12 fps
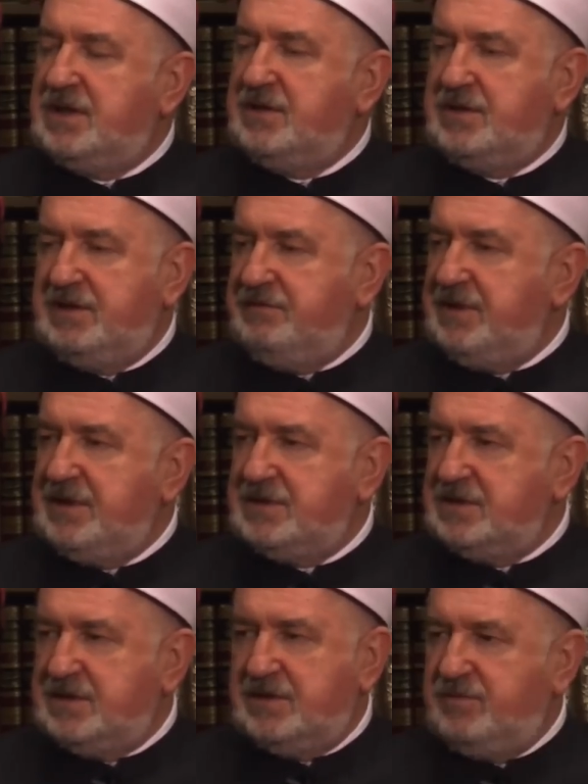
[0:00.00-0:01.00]
living
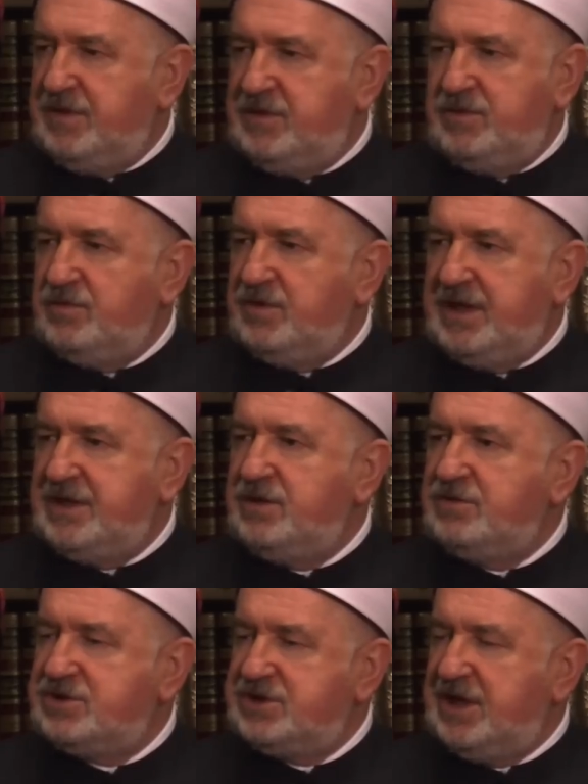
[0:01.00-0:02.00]
with you and
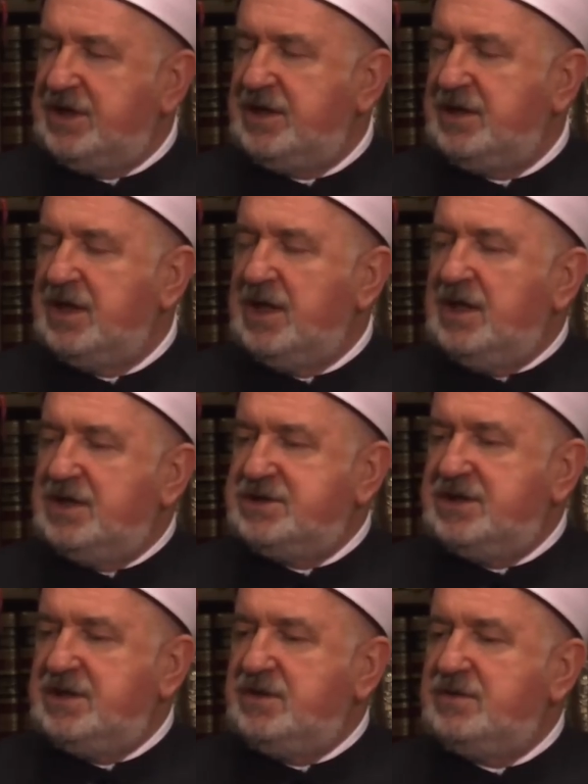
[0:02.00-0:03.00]
you sharing
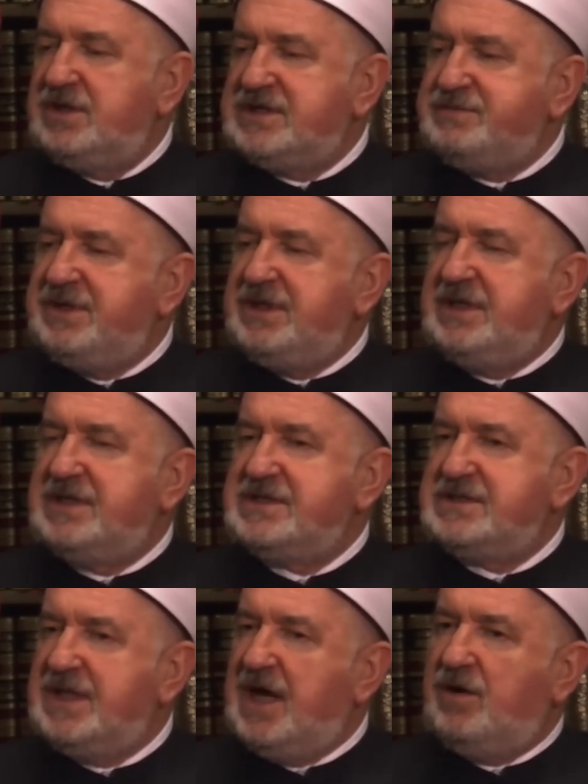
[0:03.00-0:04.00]
your
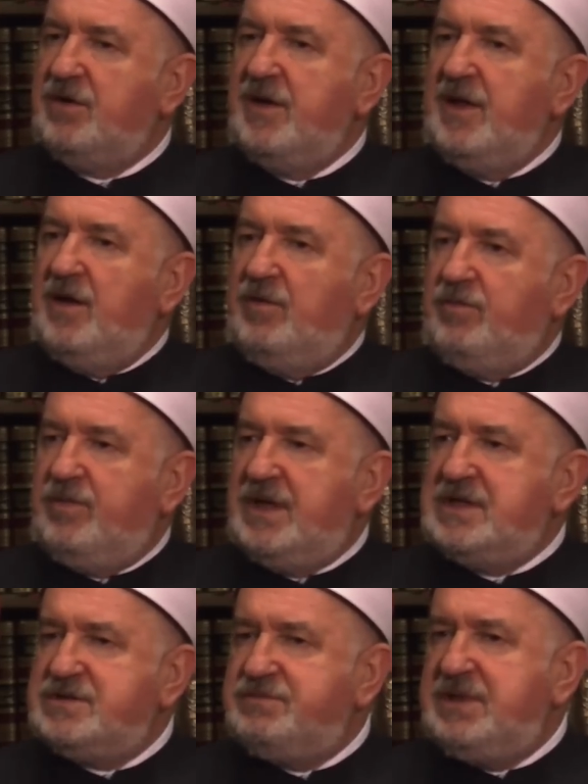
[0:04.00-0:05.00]
experience. Now,
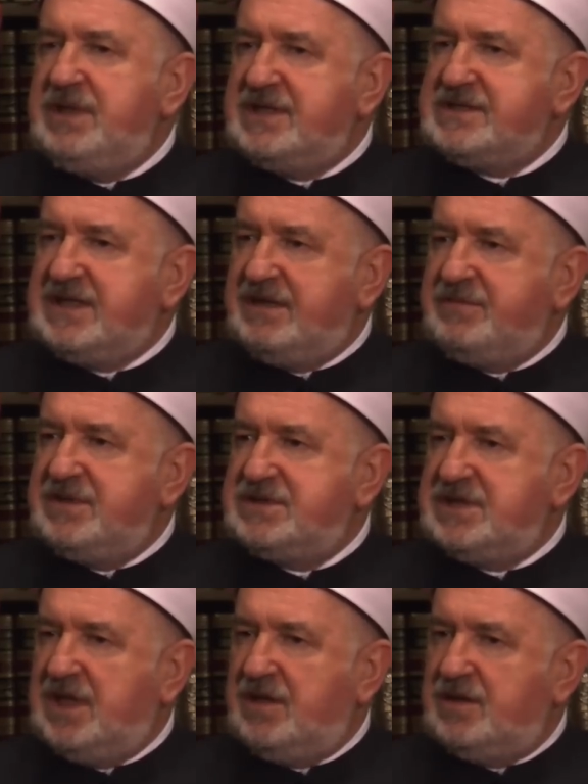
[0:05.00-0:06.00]
once we
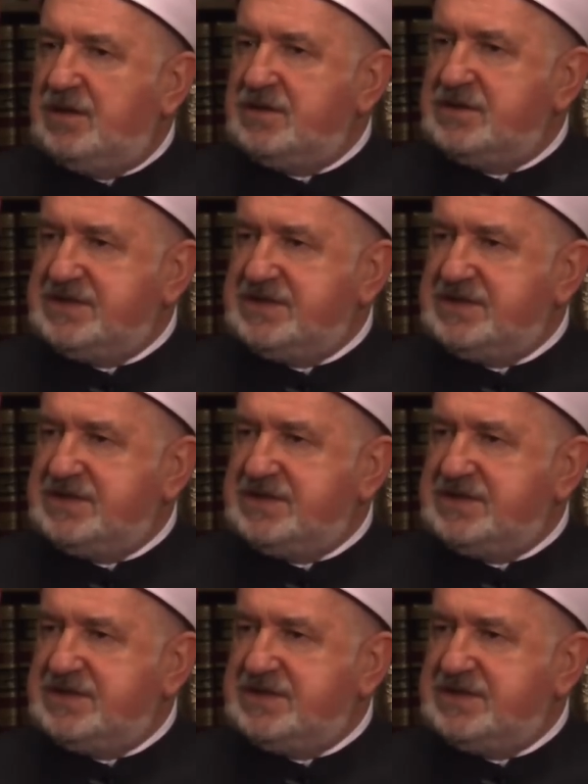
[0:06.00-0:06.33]
establish our